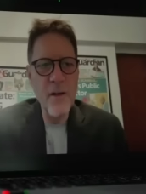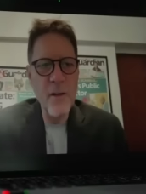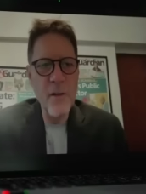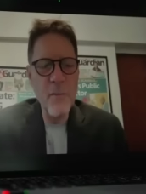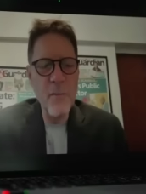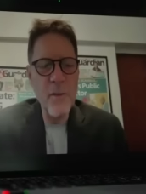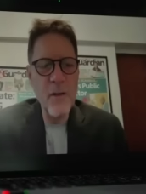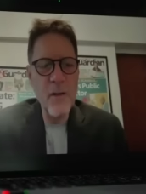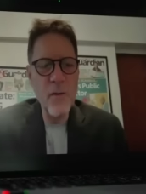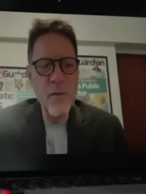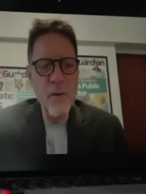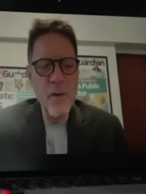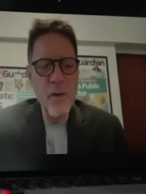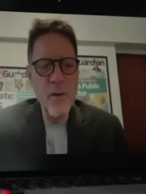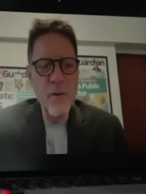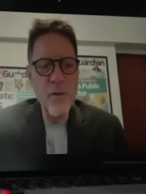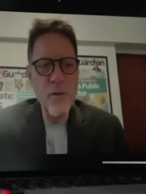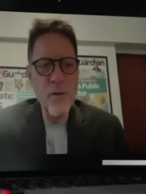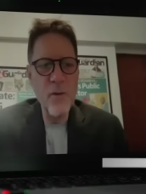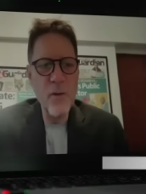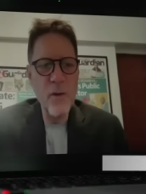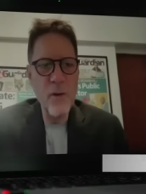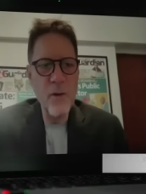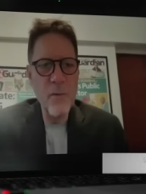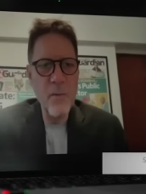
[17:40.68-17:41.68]
Between
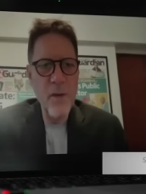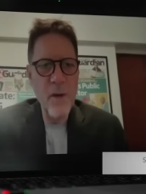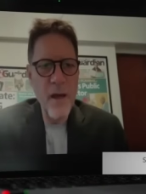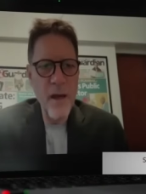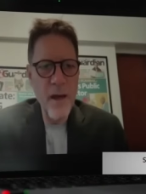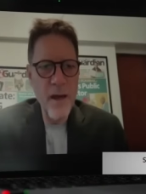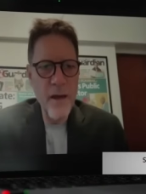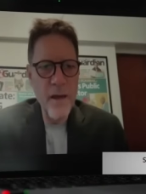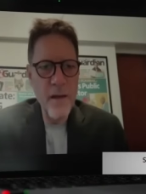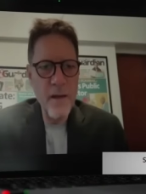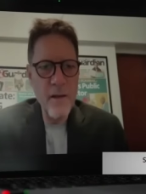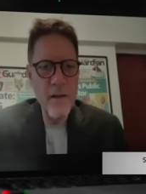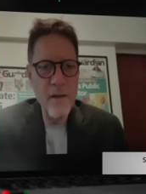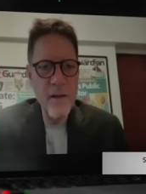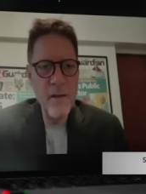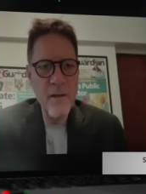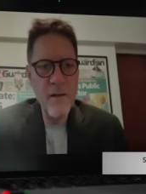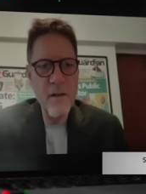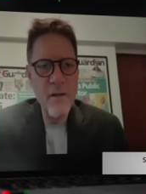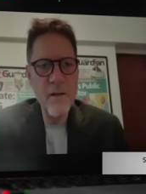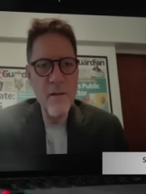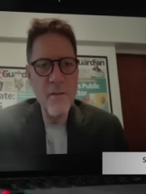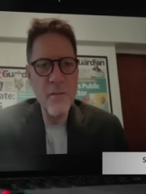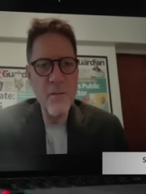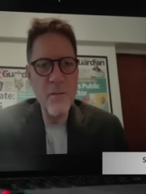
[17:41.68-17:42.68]
U M K,
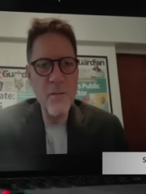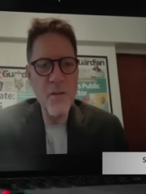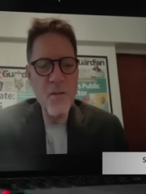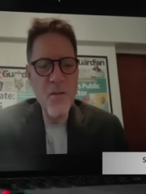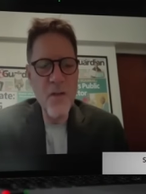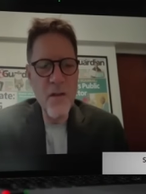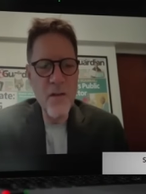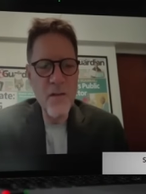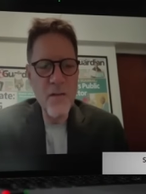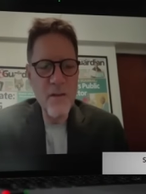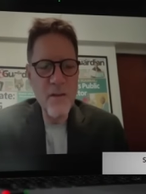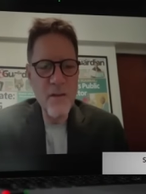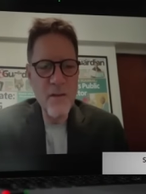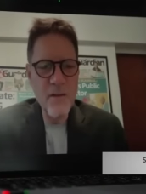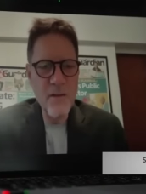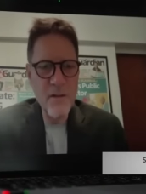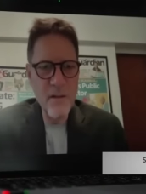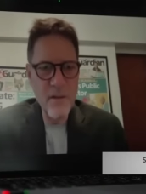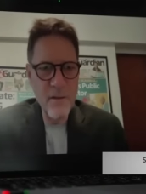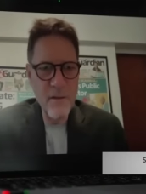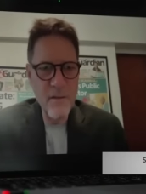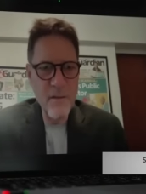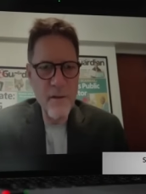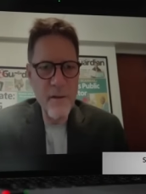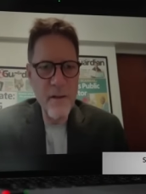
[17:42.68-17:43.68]
Majestic
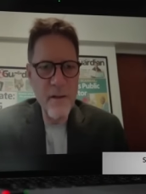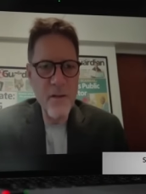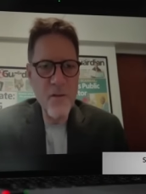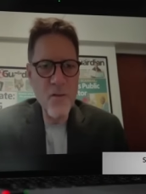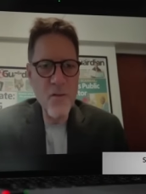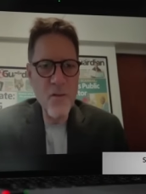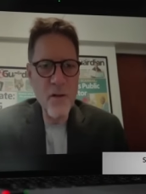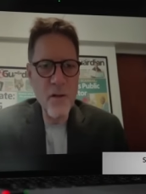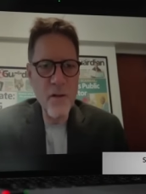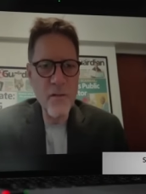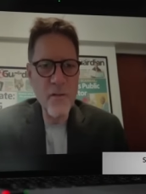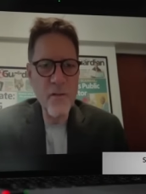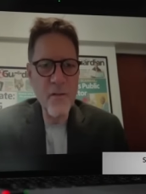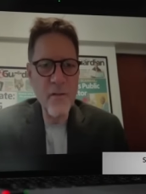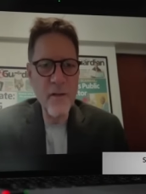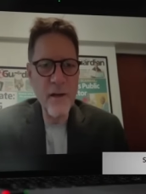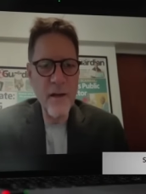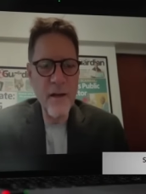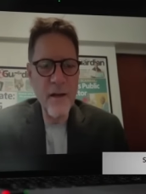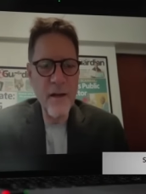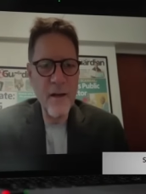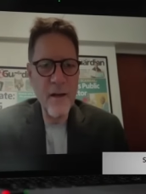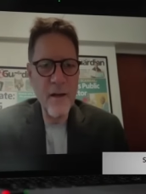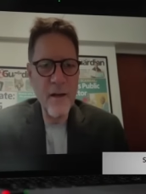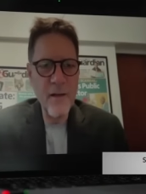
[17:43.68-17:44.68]
Silver and
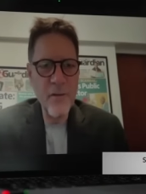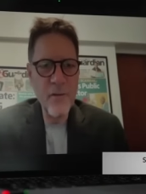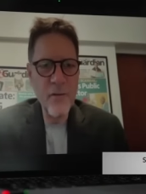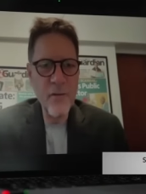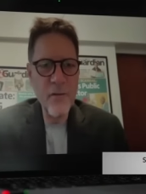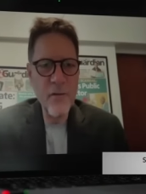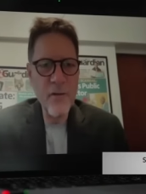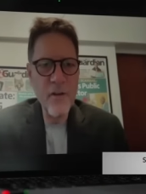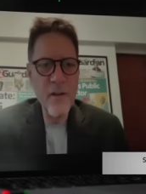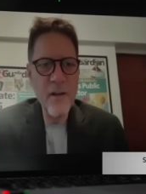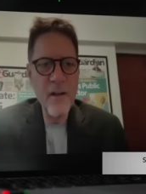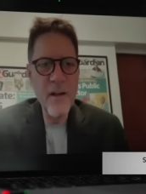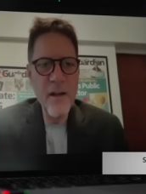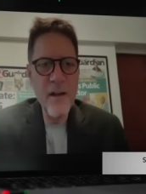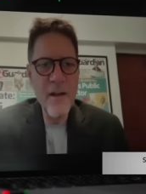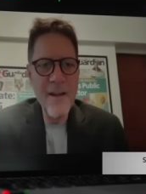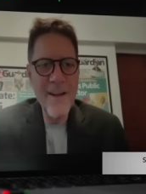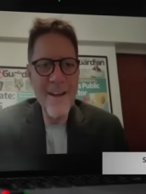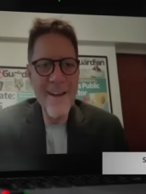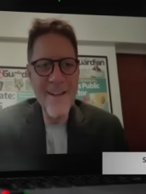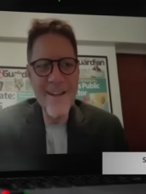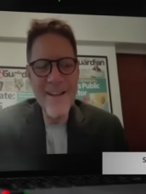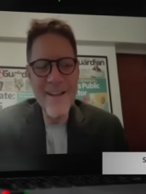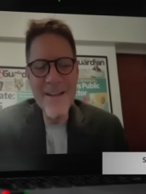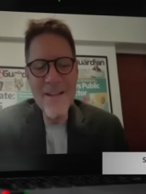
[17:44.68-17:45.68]
Chancellor House,
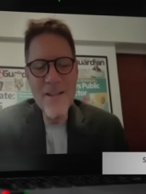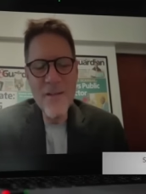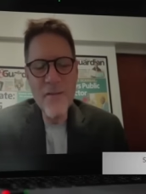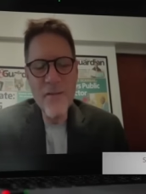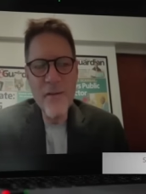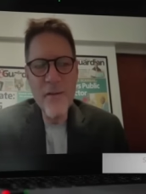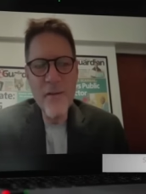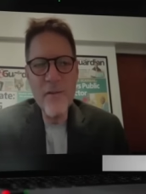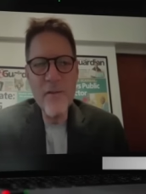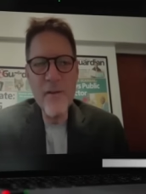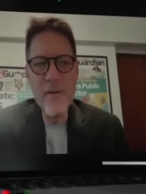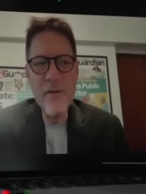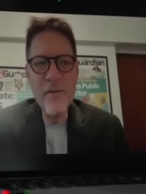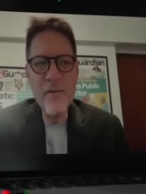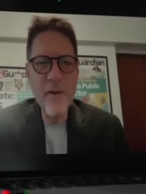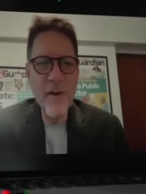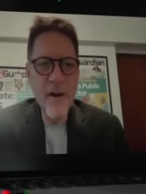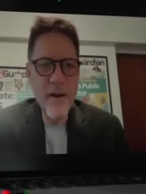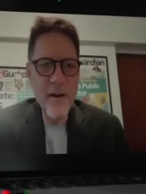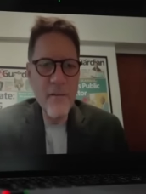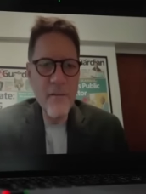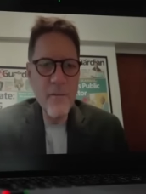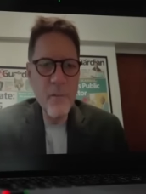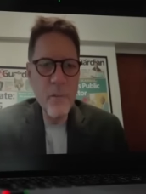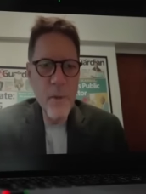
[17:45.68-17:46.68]
at least
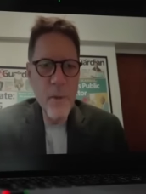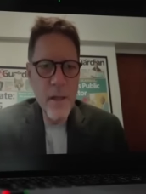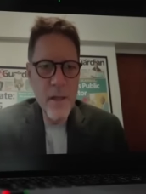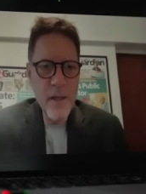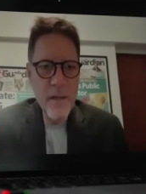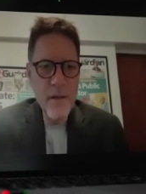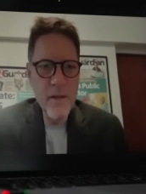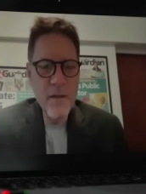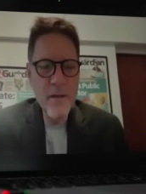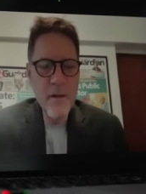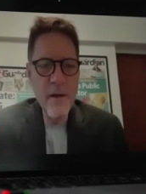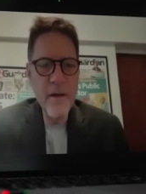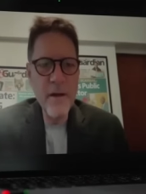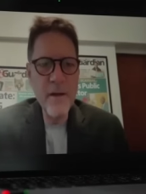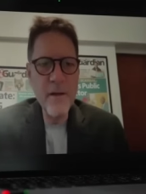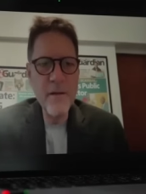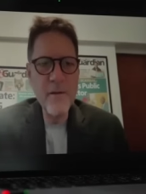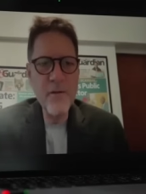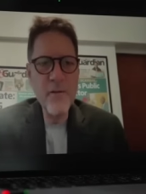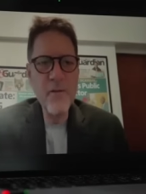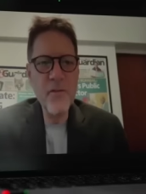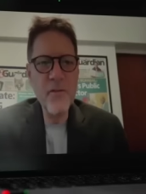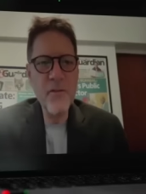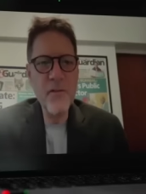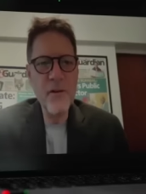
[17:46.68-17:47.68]
fifty-five million
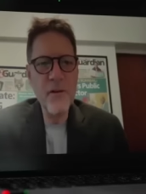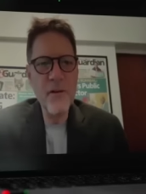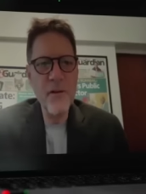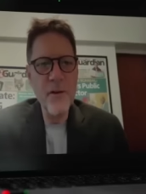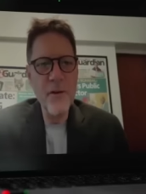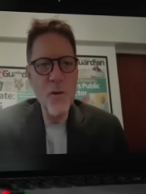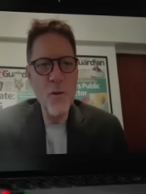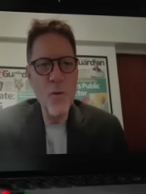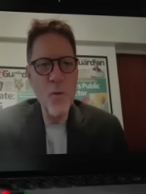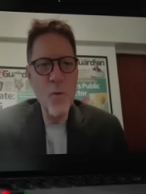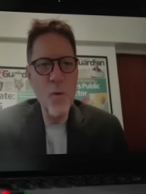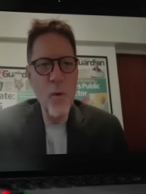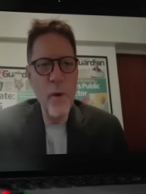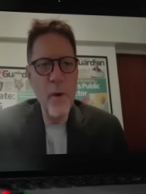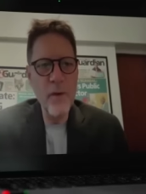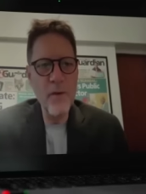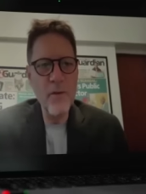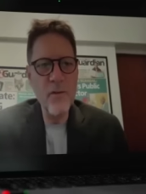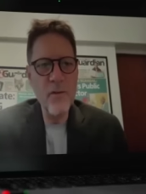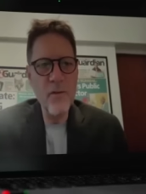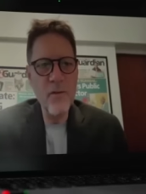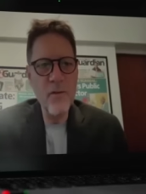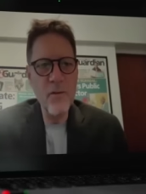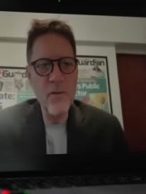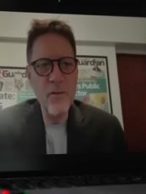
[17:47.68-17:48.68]
rands
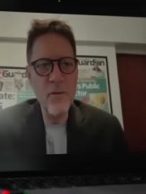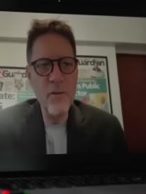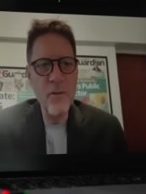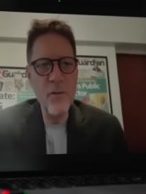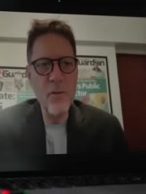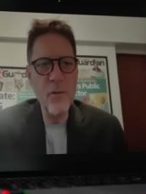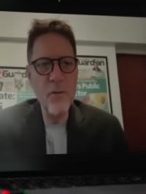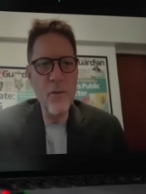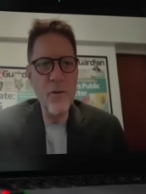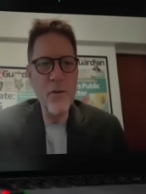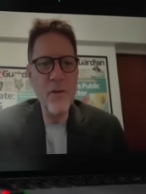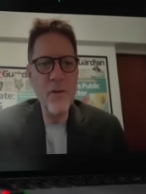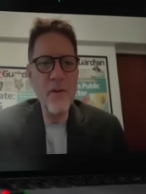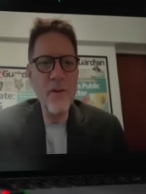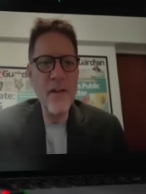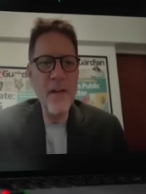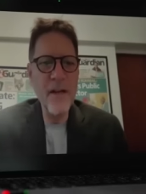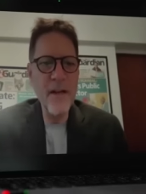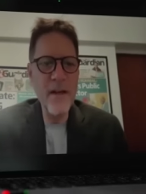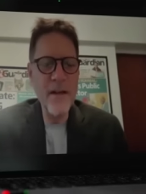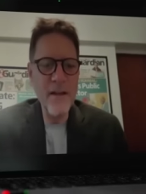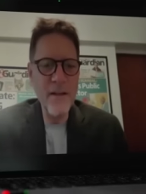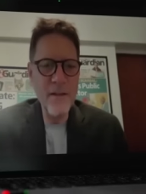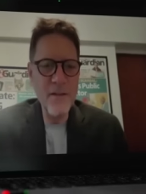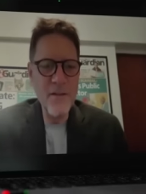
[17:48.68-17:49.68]
went to the
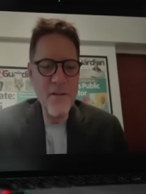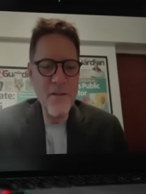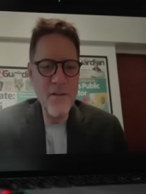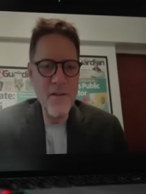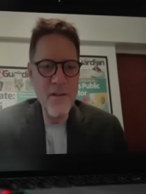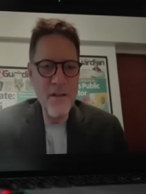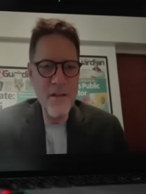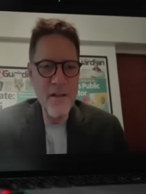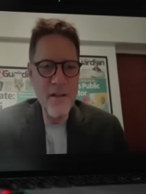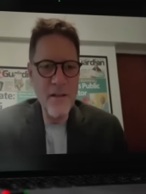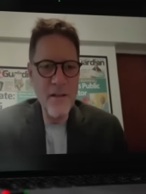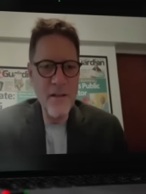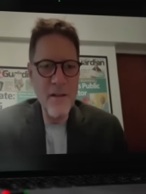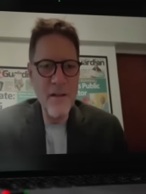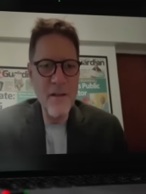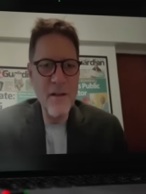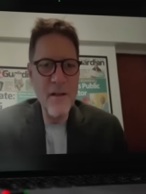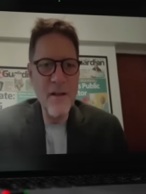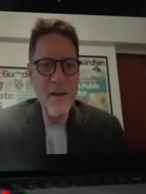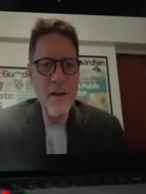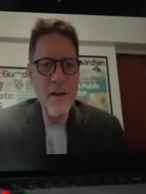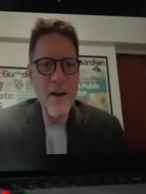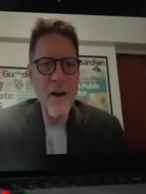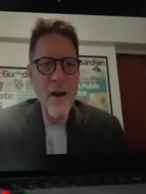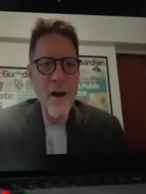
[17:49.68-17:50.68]
A N C
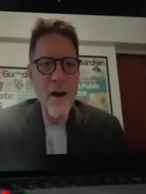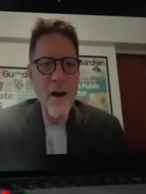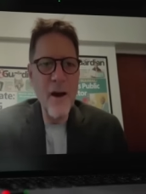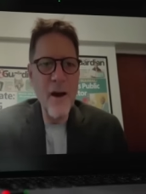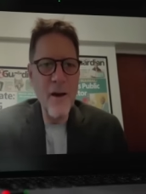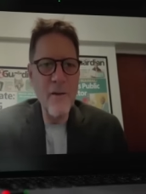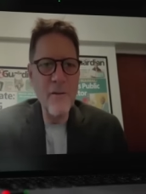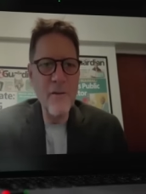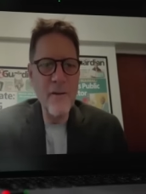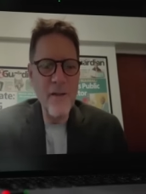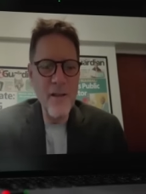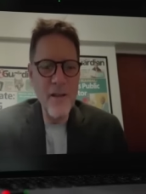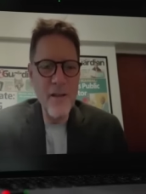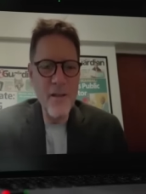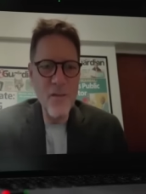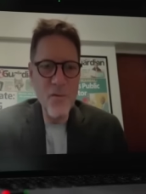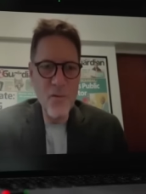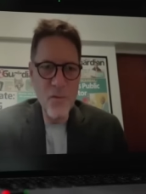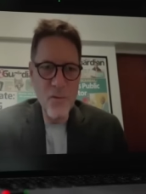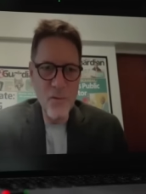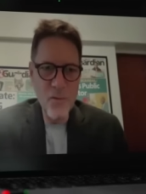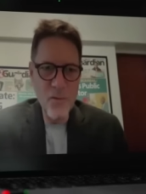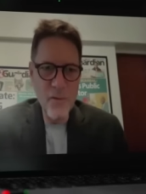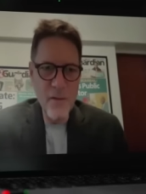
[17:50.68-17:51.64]
over these two